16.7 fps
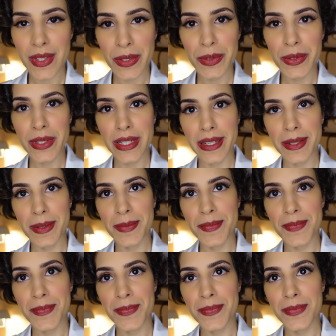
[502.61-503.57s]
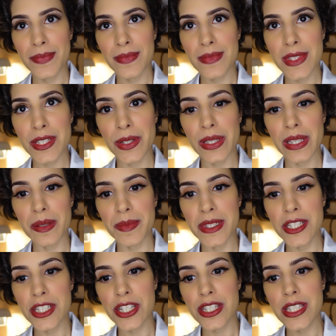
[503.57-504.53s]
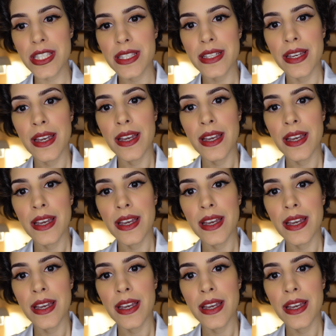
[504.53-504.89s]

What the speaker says: Okay. So let me just